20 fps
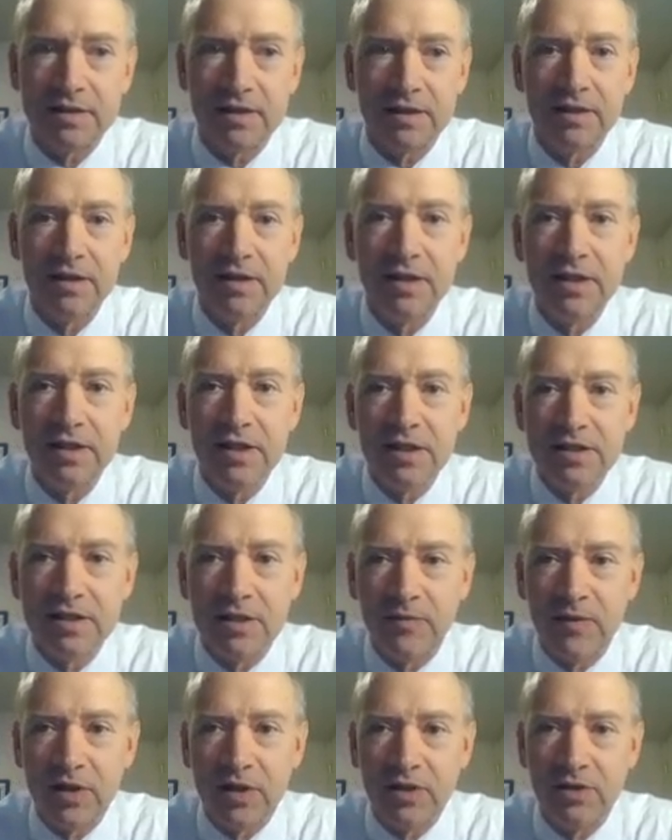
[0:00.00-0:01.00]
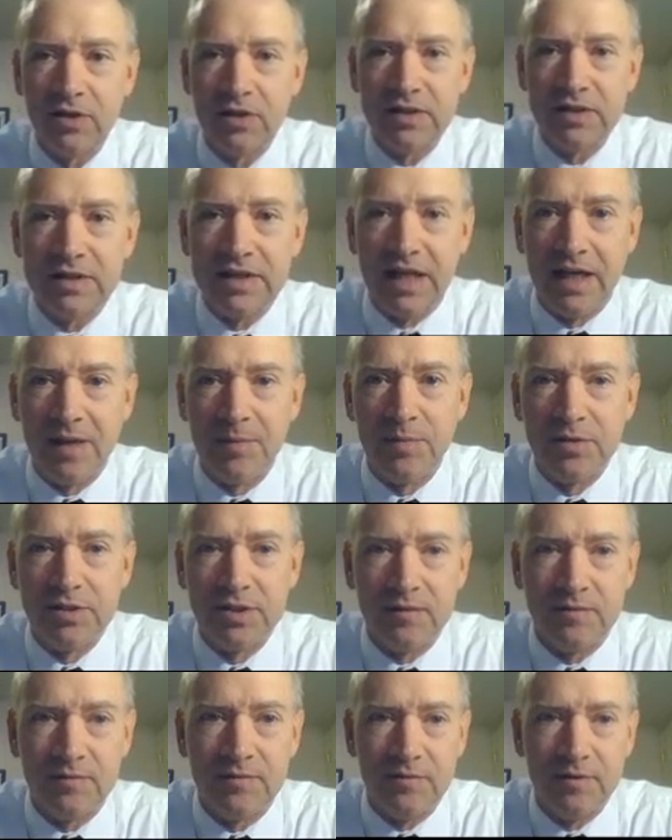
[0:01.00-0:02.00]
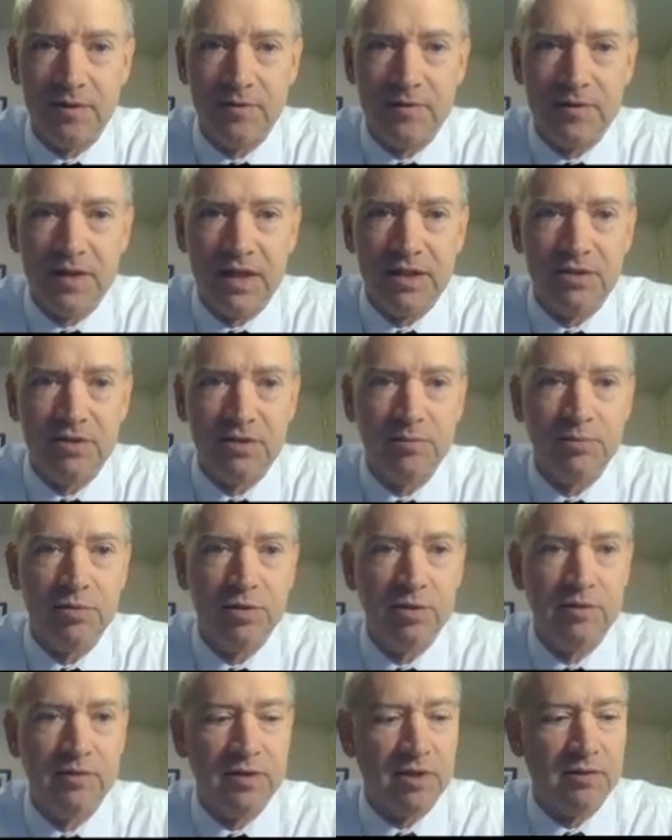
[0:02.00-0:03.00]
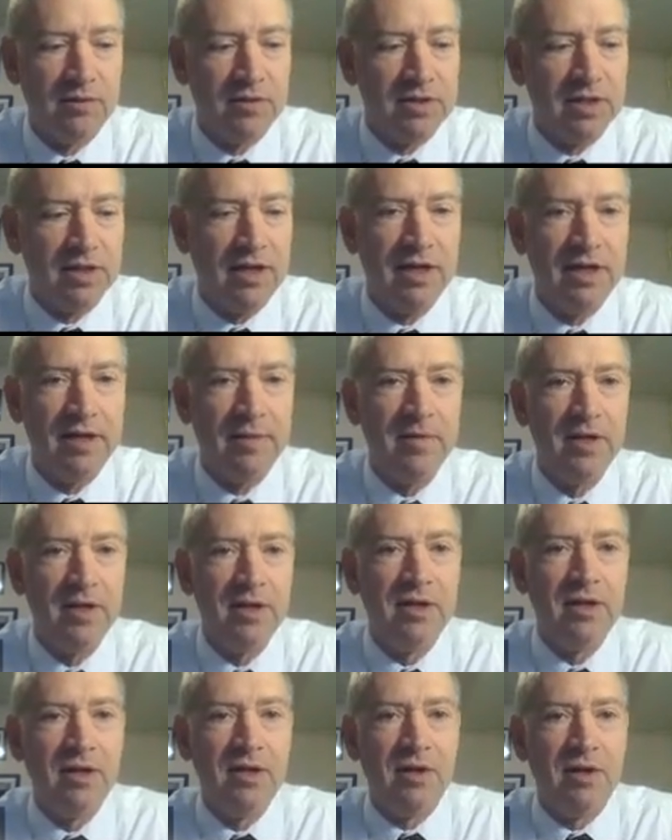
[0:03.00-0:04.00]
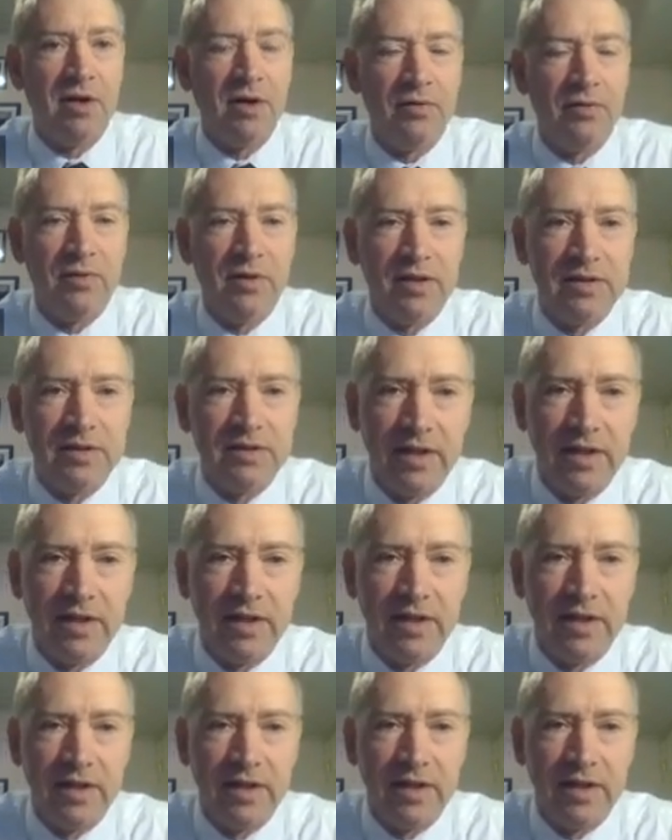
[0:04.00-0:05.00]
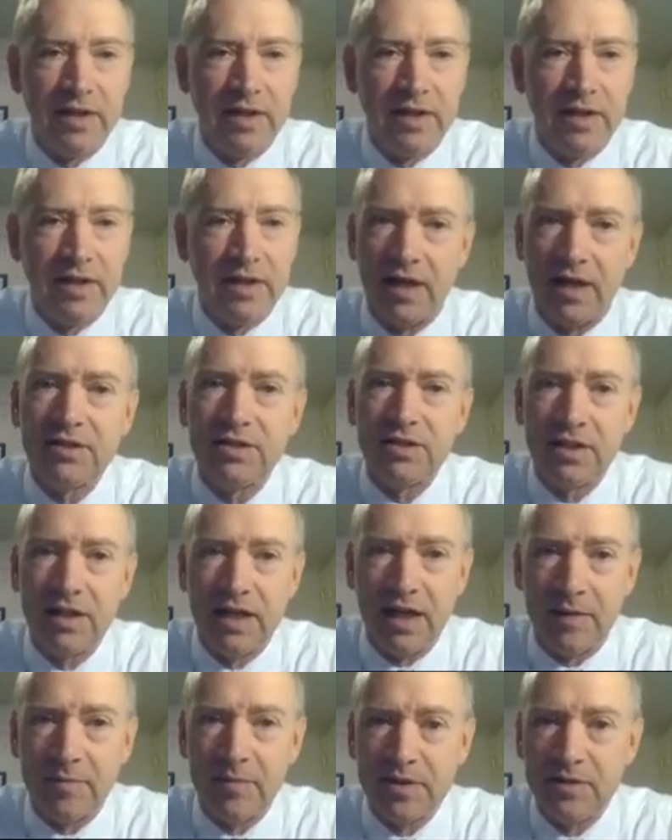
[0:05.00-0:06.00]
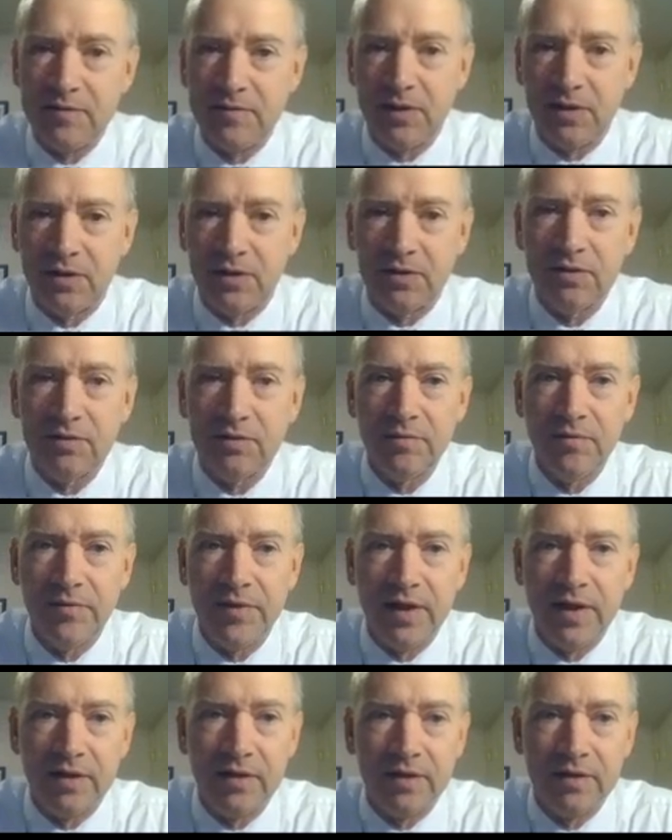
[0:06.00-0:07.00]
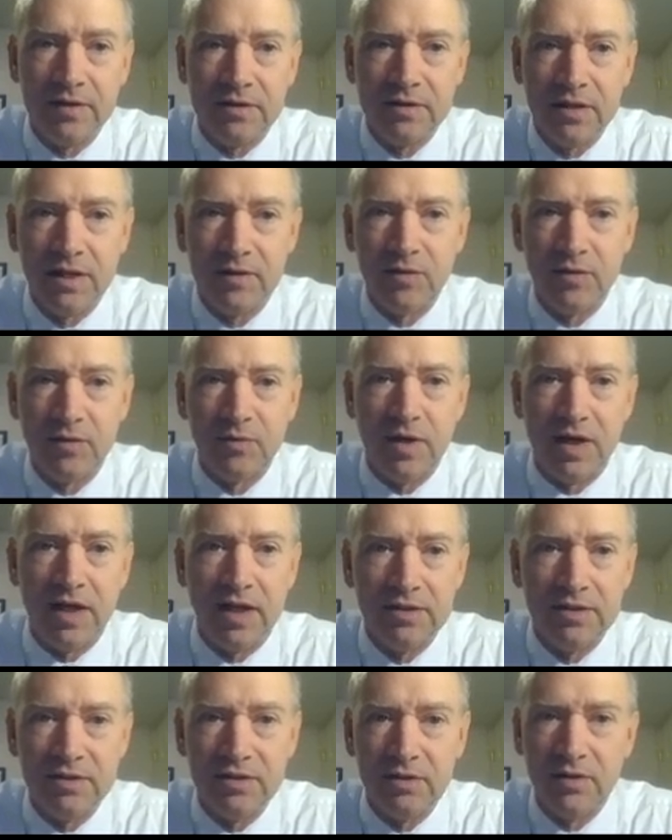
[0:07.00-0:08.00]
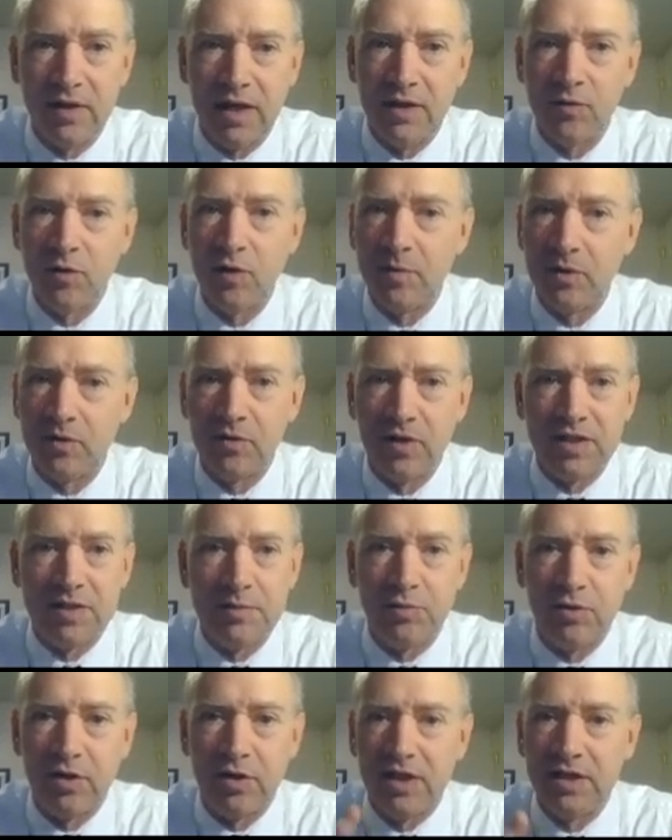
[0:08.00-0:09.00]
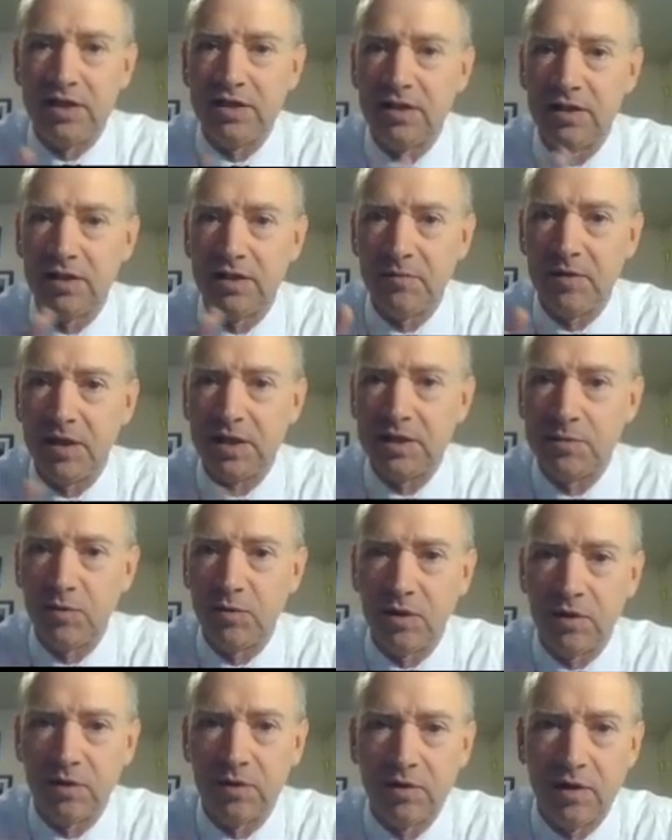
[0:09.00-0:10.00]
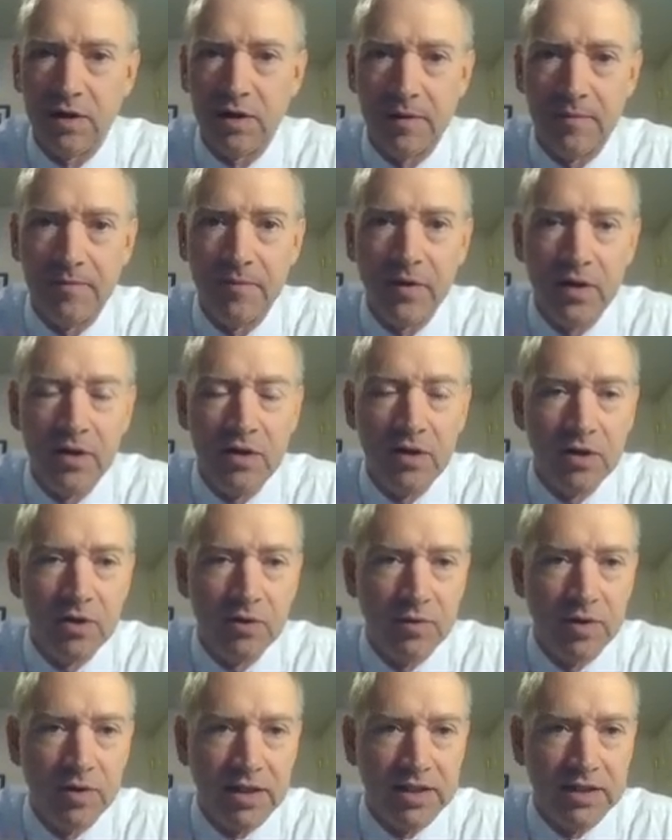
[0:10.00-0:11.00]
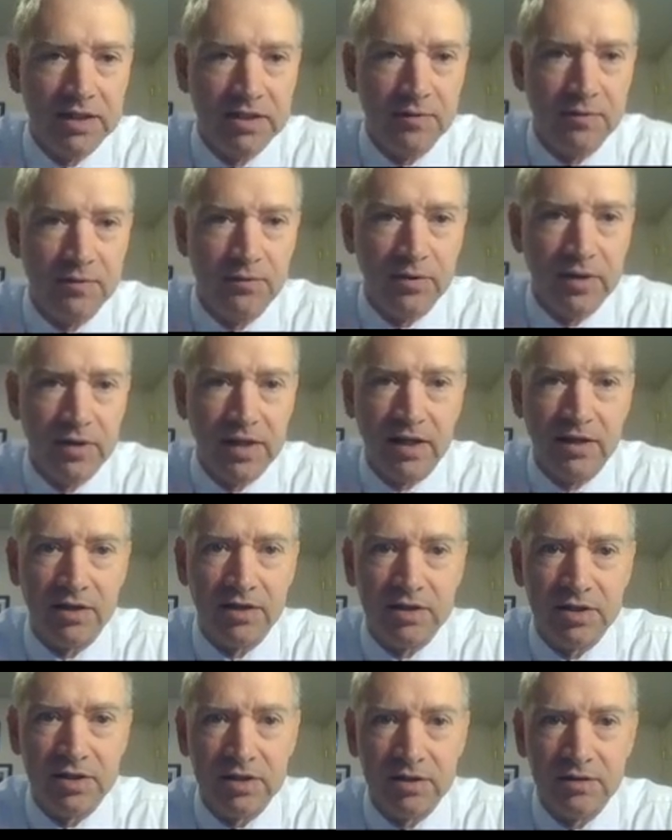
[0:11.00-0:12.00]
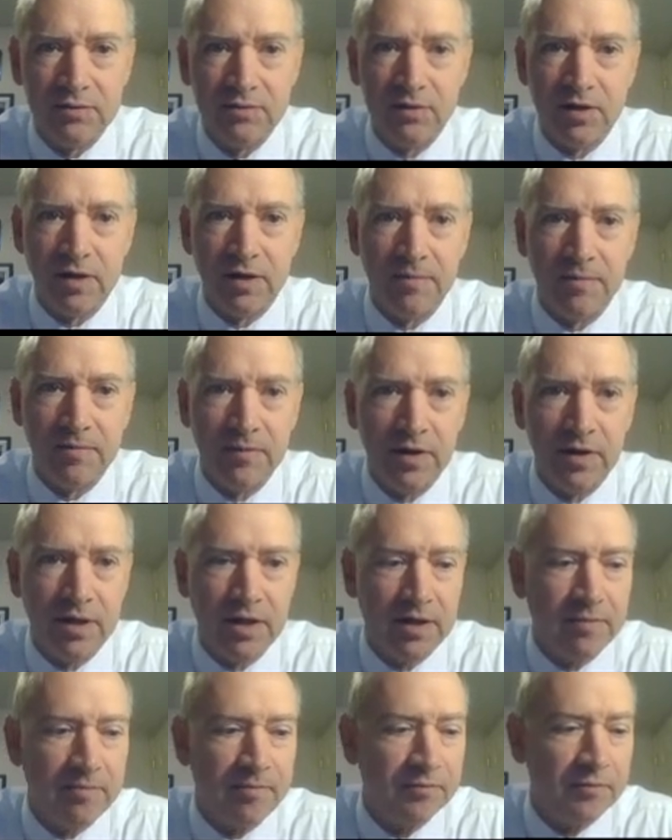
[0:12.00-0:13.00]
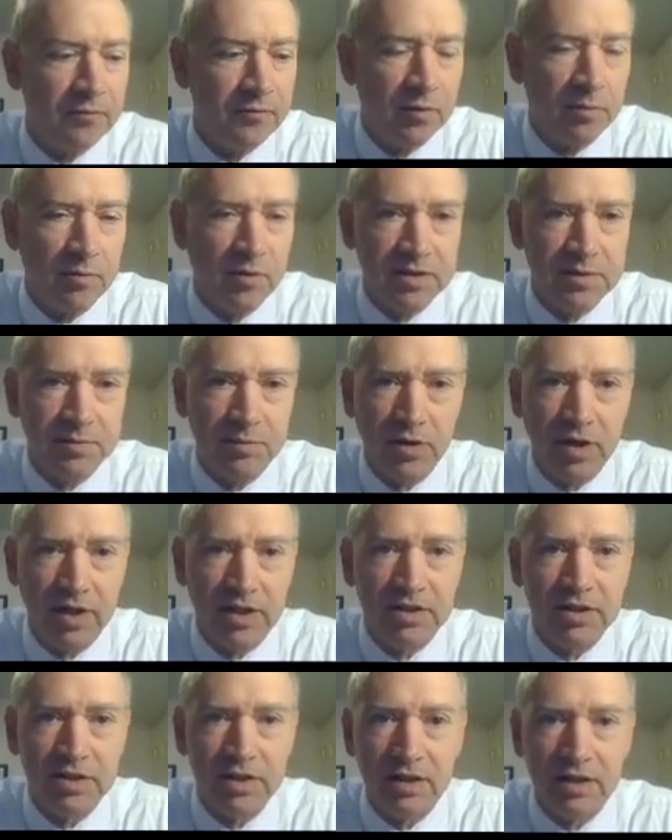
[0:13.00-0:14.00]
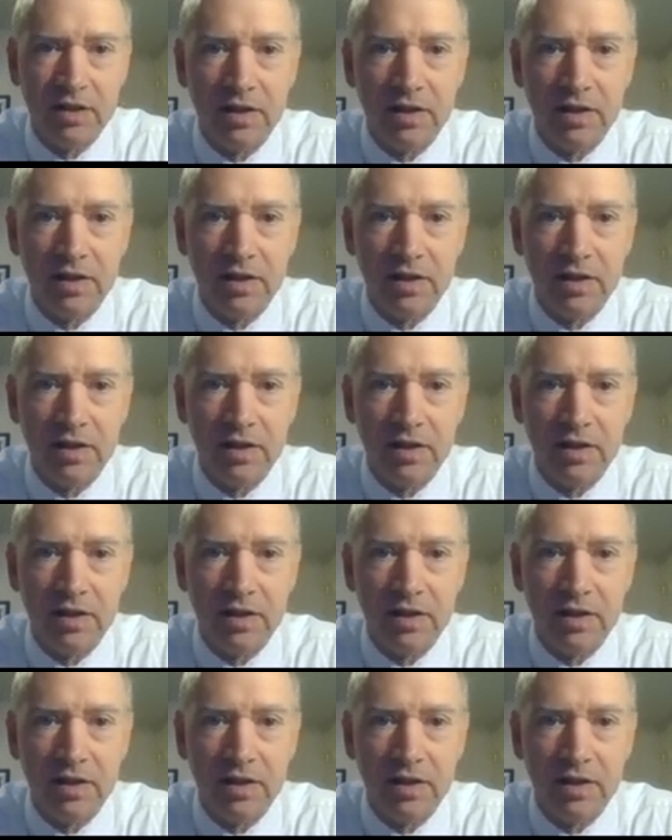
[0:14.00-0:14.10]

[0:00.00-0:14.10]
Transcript: And some very good examples of nature improving over time are things like the oxygen atmosphere that has given rise to aerobic respiration and much more release of free energies from respiration.